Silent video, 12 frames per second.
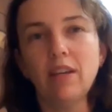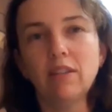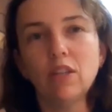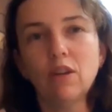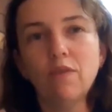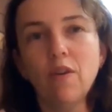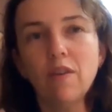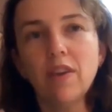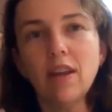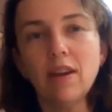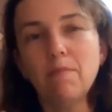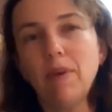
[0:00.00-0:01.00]
So if I'm
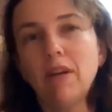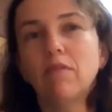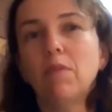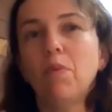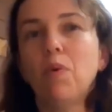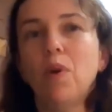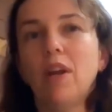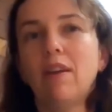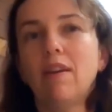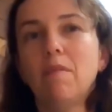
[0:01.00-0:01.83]
getting better reporting,